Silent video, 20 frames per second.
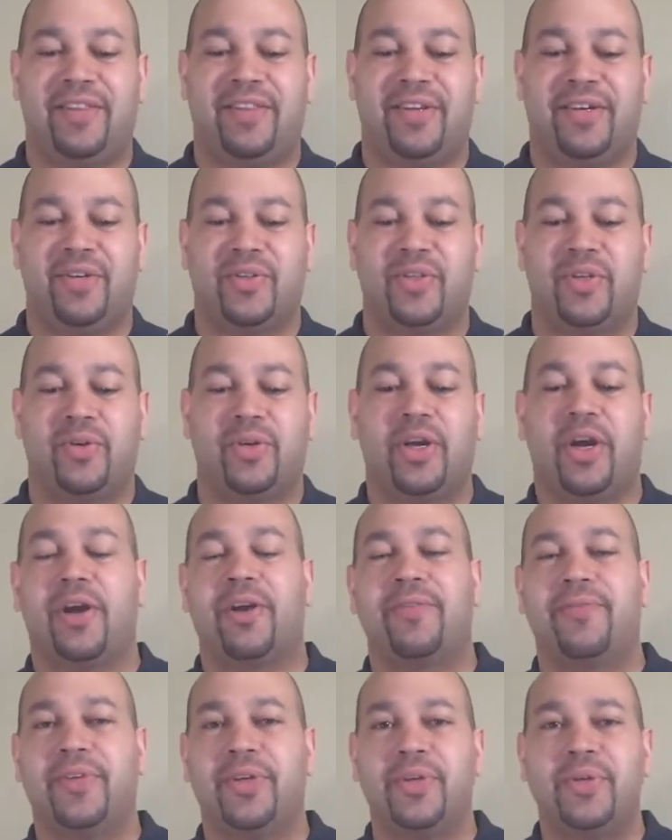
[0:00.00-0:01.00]
there's no
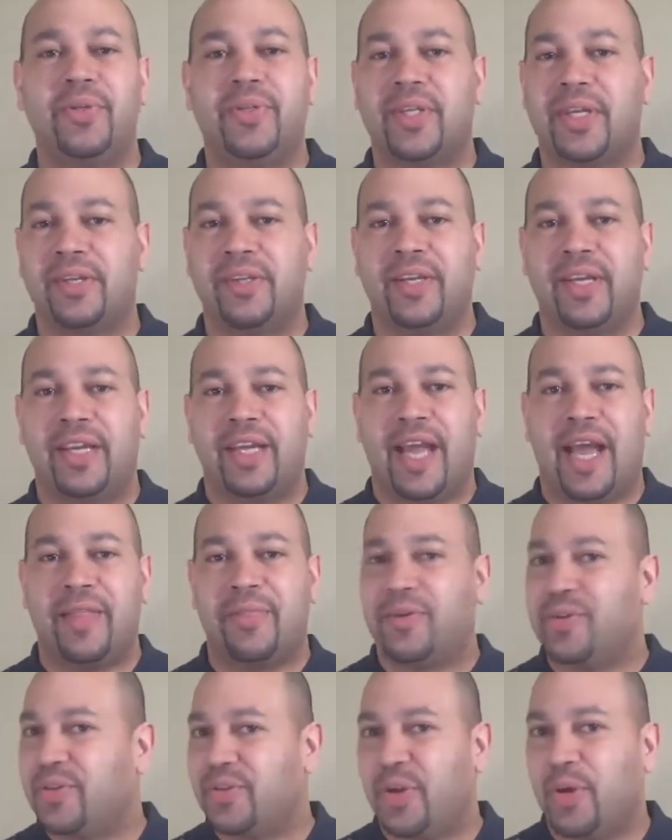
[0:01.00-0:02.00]
curfews,
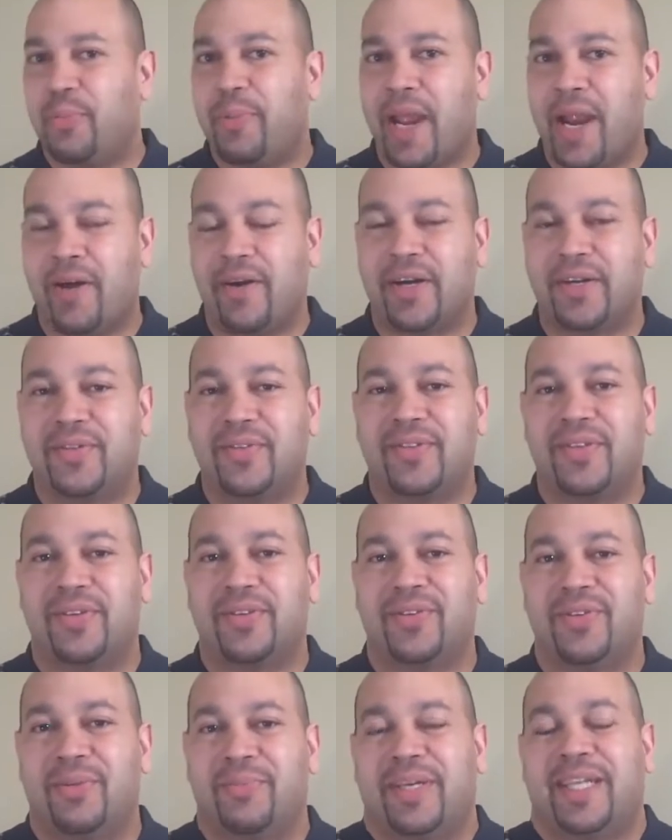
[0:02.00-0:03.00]
and there's no parents.
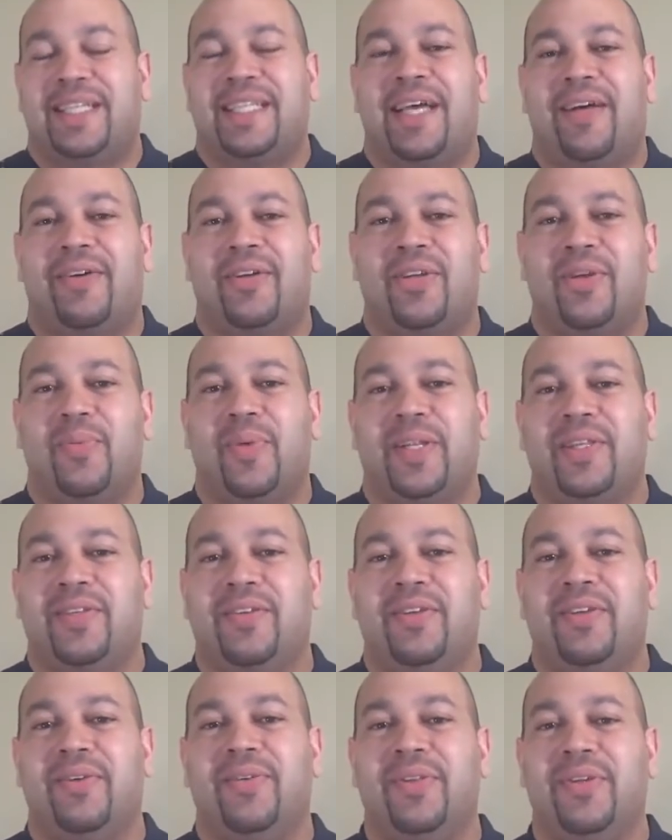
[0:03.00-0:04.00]
There's nobody telling you what to
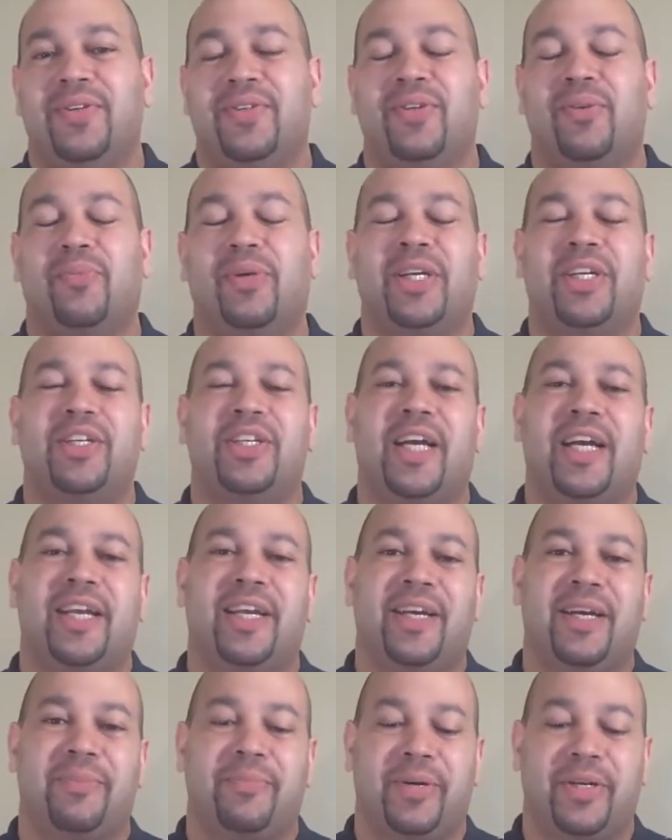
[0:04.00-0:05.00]
do. There's nobody
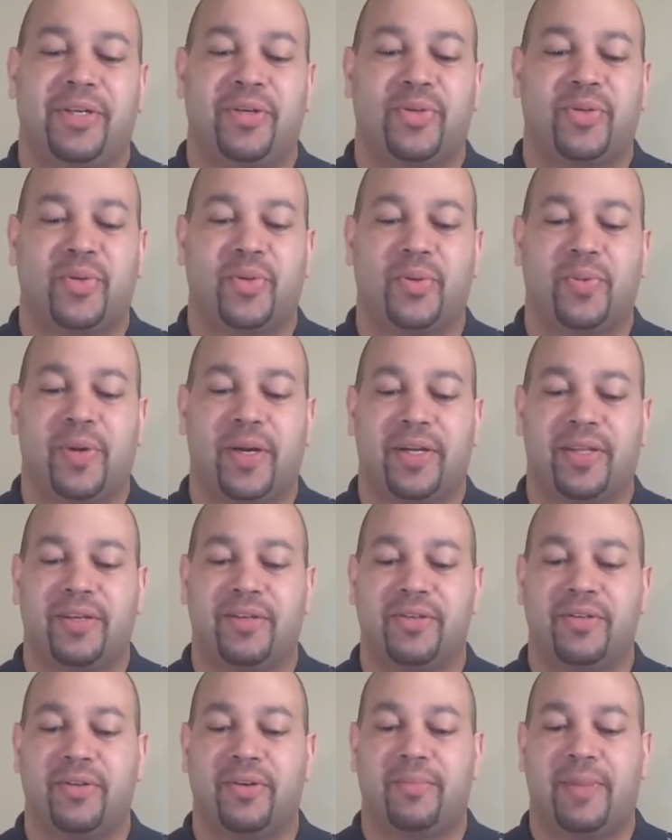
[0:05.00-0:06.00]
checking up on your schoolwork.
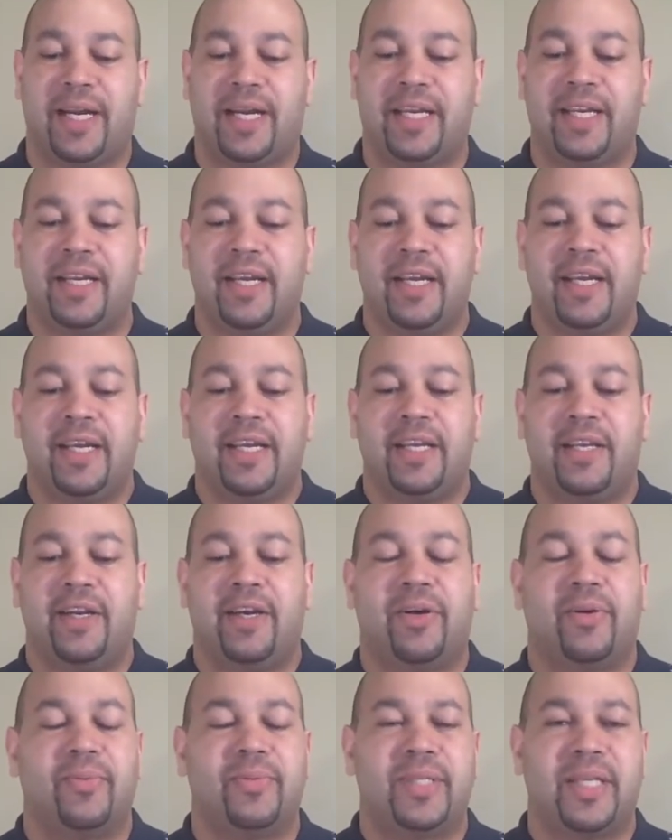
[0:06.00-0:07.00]
There's nobody,
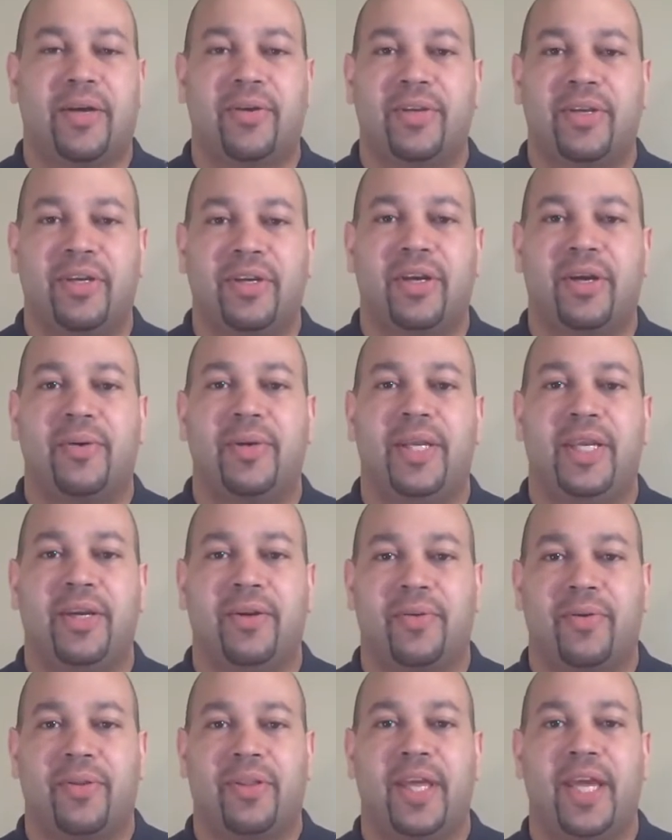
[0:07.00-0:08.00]
telling you to go
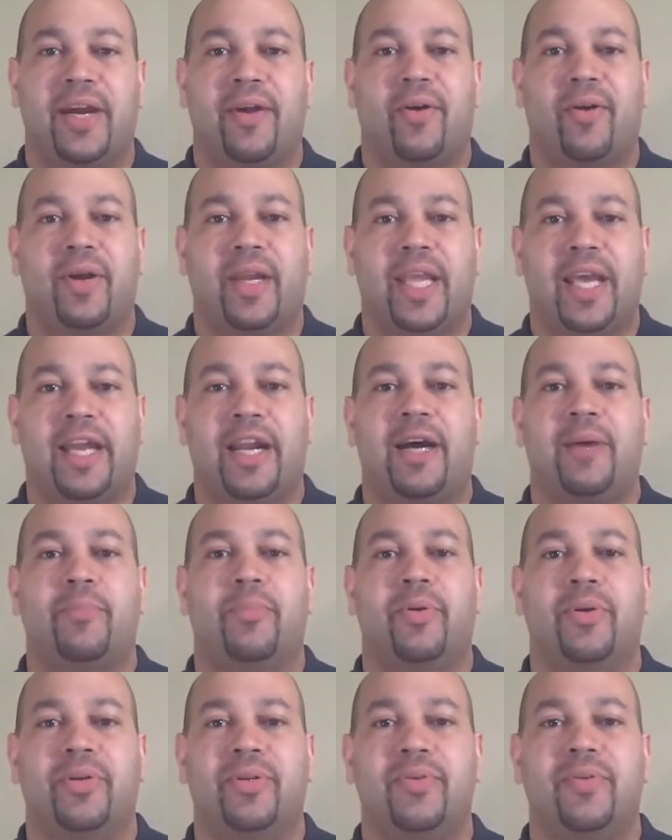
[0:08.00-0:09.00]
here or there or get up
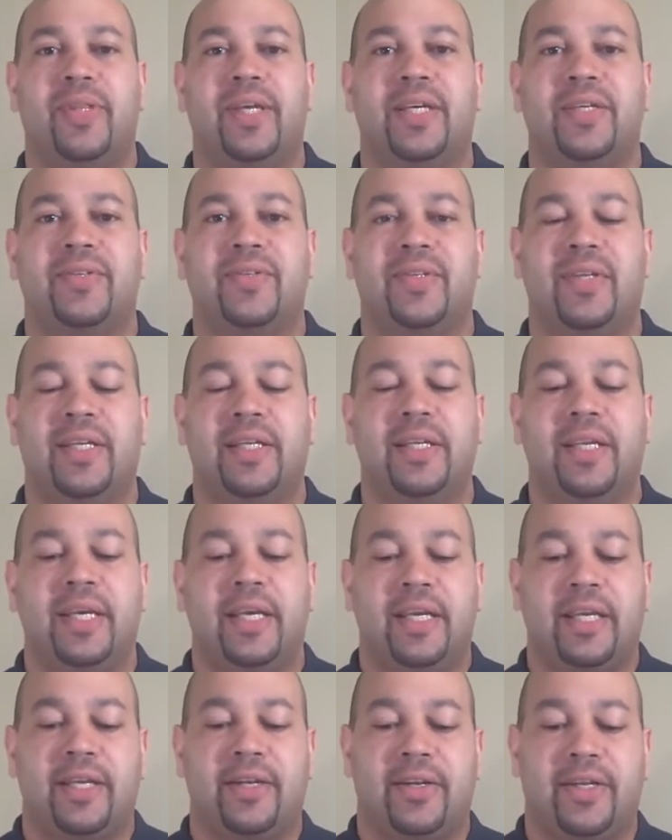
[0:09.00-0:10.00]
or do this. And,
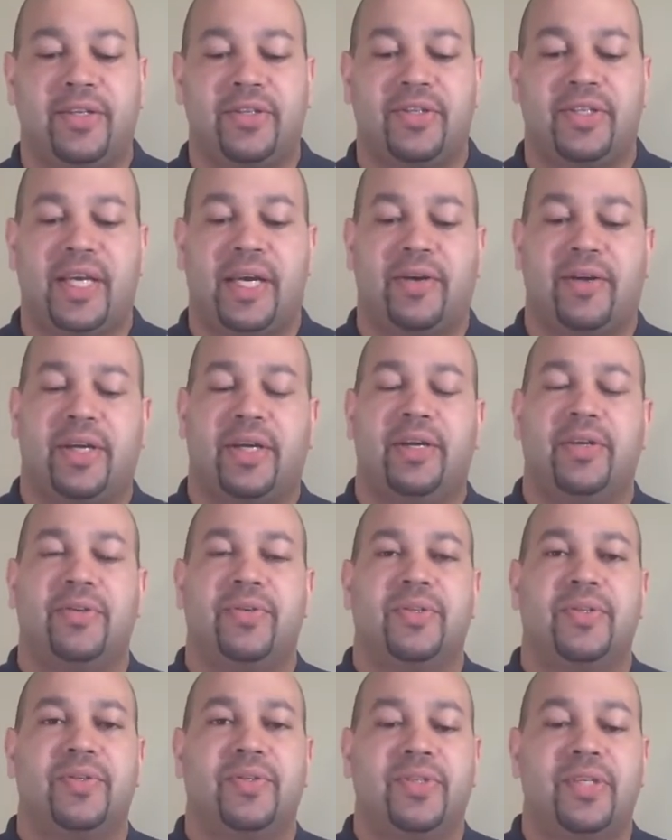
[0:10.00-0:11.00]
that's just how it
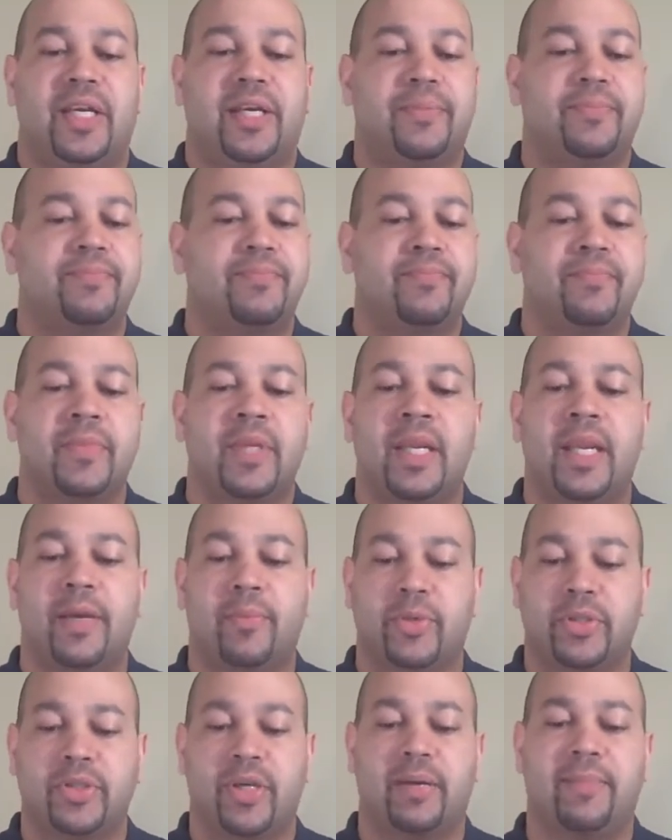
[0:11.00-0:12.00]
goes. And
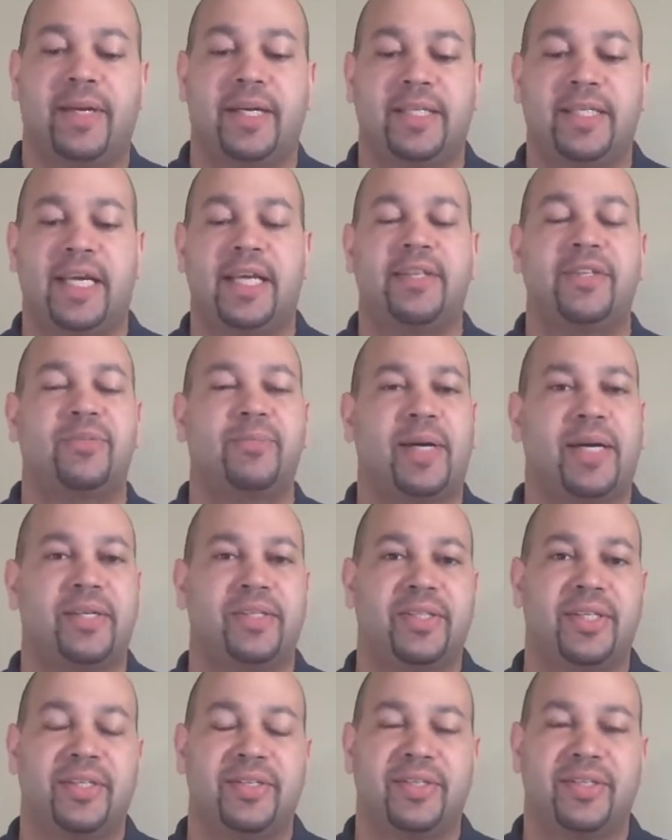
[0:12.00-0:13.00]
we'll talk about attendance
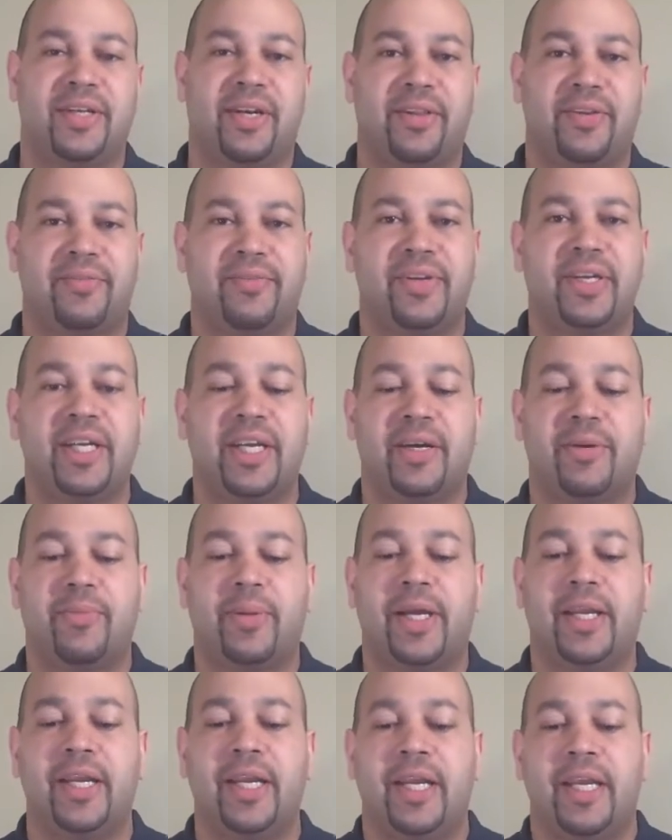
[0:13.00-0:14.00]
policies in another video,
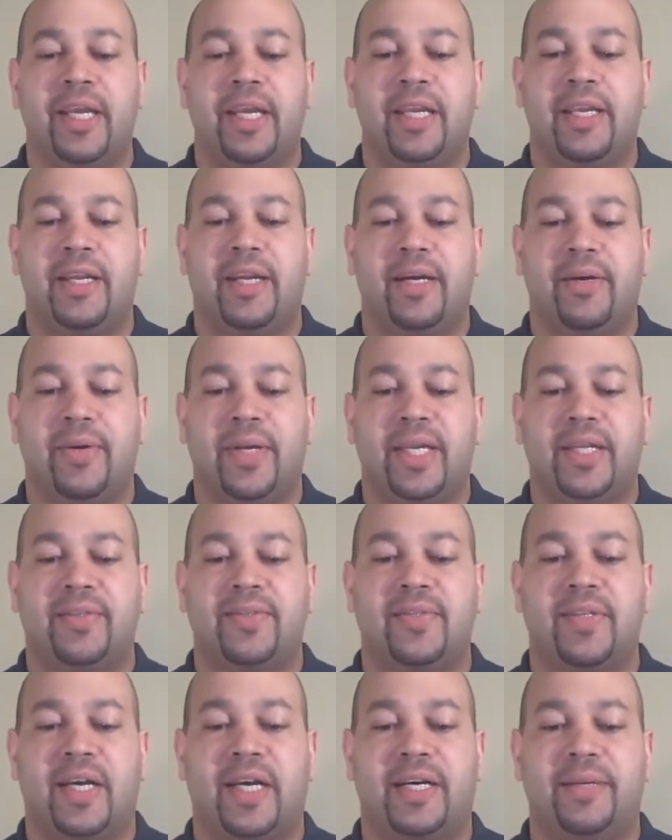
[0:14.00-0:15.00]
but,
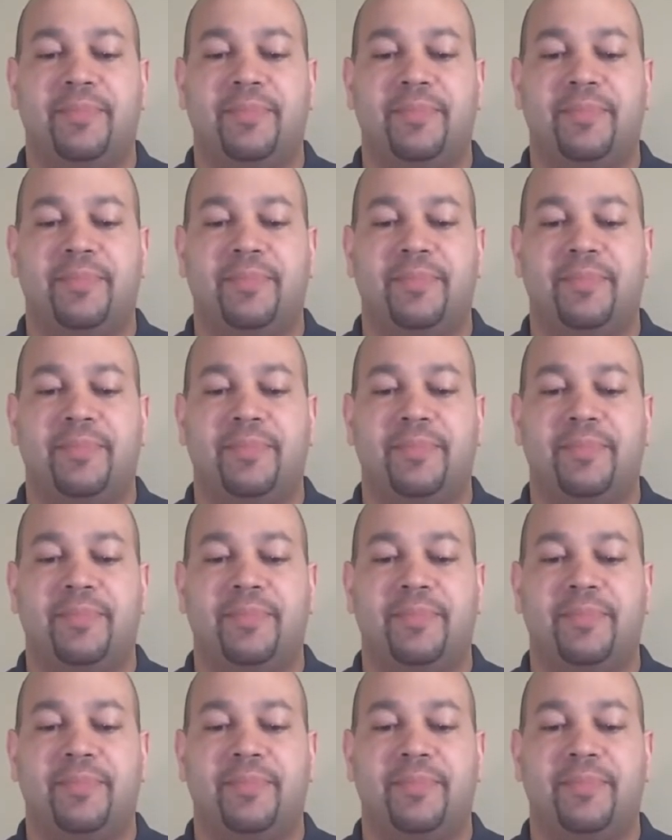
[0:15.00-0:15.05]
it's